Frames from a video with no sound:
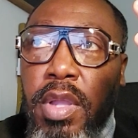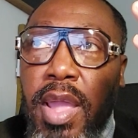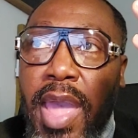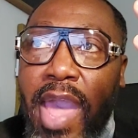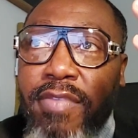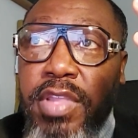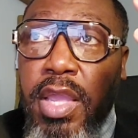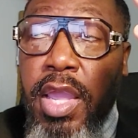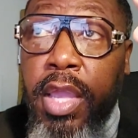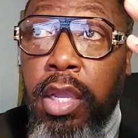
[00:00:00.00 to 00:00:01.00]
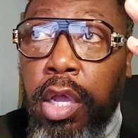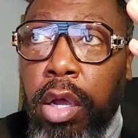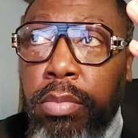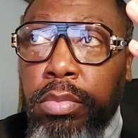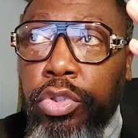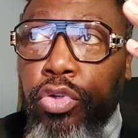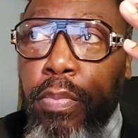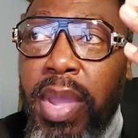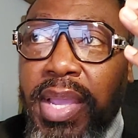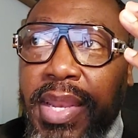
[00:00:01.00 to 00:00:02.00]
have the income to
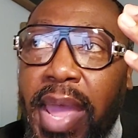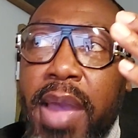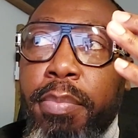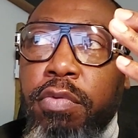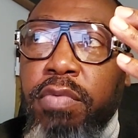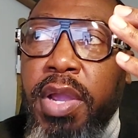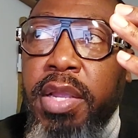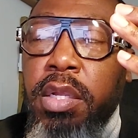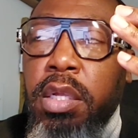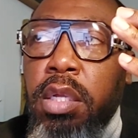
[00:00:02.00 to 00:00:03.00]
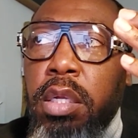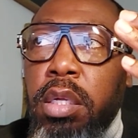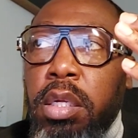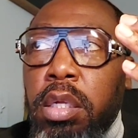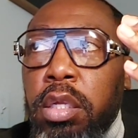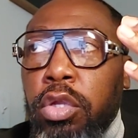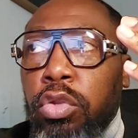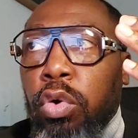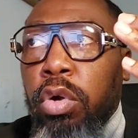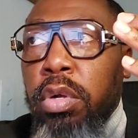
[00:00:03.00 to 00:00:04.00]
make it happen, right?
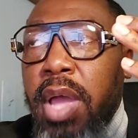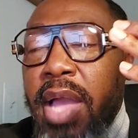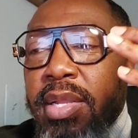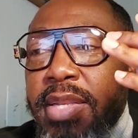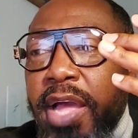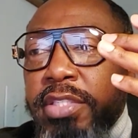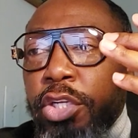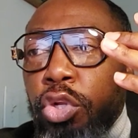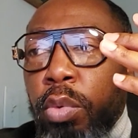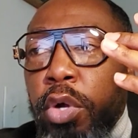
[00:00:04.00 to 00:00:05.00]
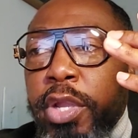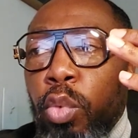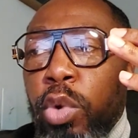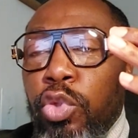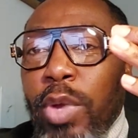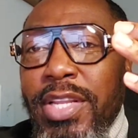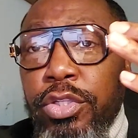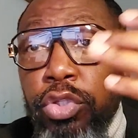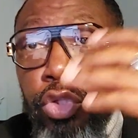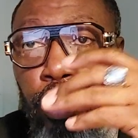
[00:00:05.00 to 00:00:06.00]
I can now say, okay, what do I need
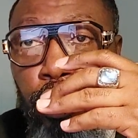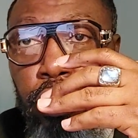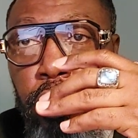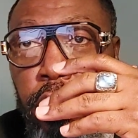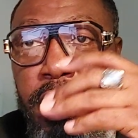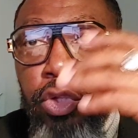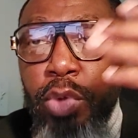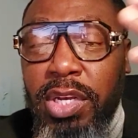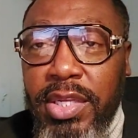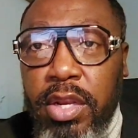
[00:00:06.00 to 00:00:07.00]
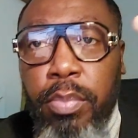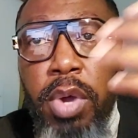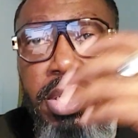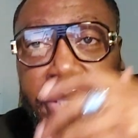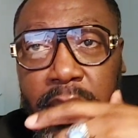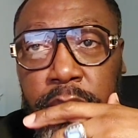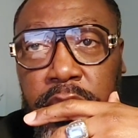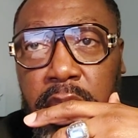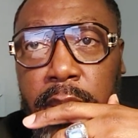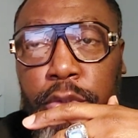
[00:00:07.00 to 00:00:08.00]
to do? Okay, do I need to get a part-time
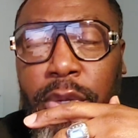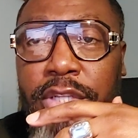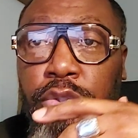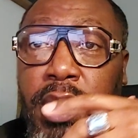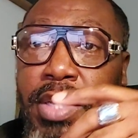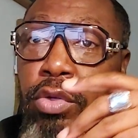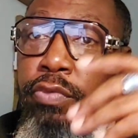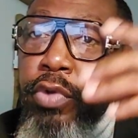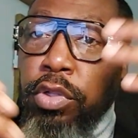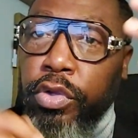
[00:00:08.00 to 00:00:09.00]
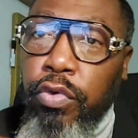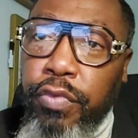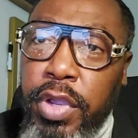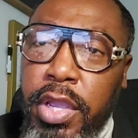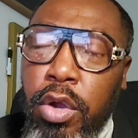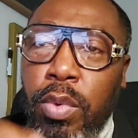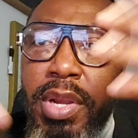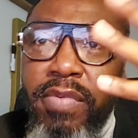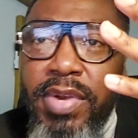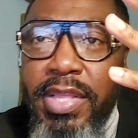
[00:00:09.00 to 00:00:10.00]
job? Do I need to like look for another career or
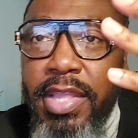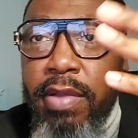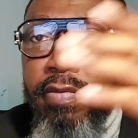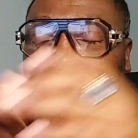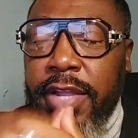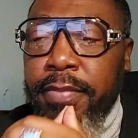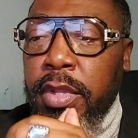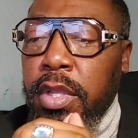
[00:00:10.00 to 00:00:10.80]
whatever like that, right?